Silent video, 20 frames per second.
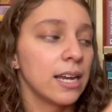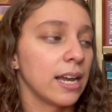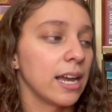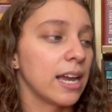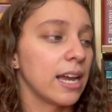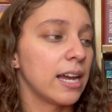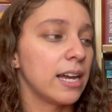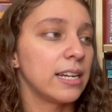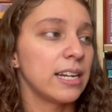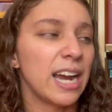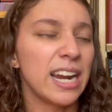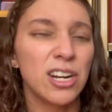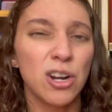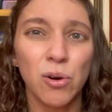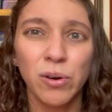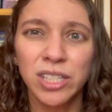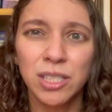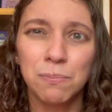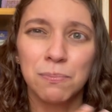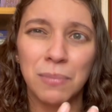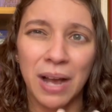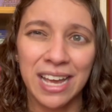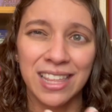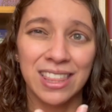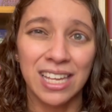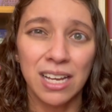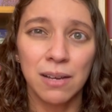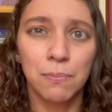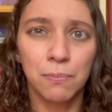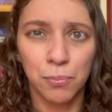And I know it's, I
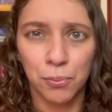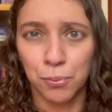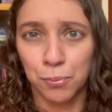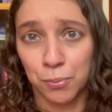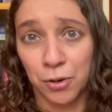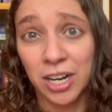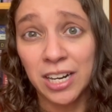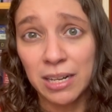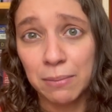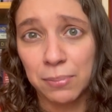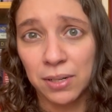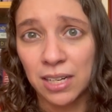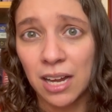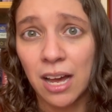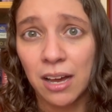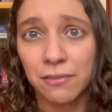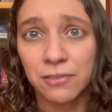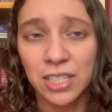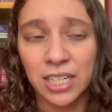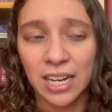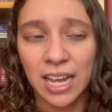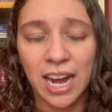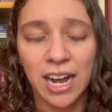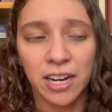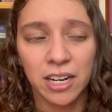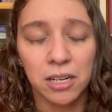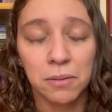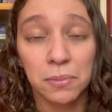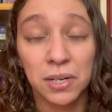think, pretty beloved in Canada,